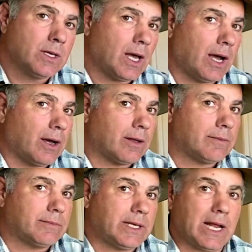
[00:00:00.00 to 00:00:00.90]

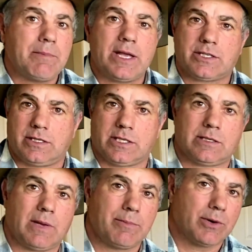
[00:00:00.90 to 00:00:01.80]
And I mentioned this
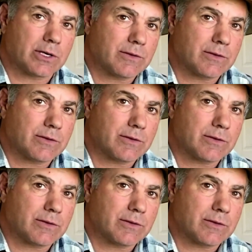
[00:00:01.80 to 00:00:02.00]
in my book,